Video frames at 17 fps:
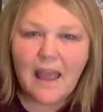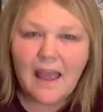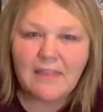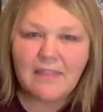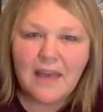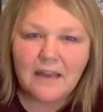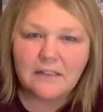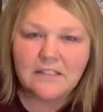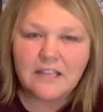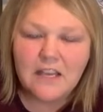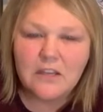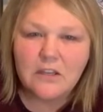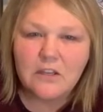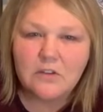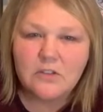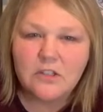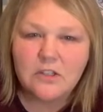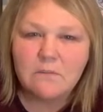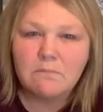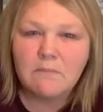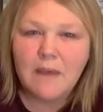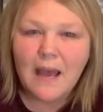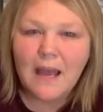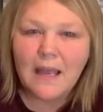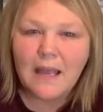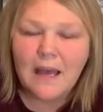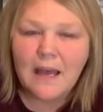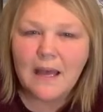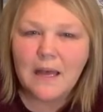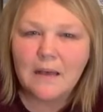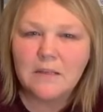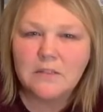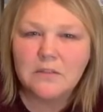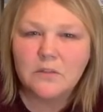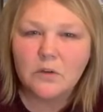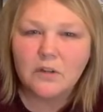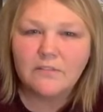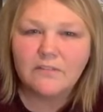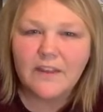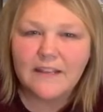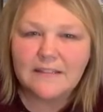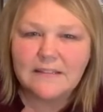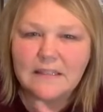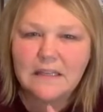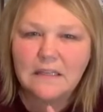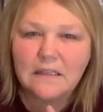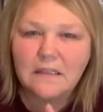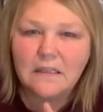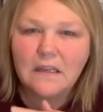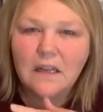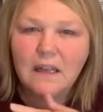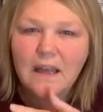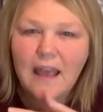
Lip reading: and that'll take you to my store facing.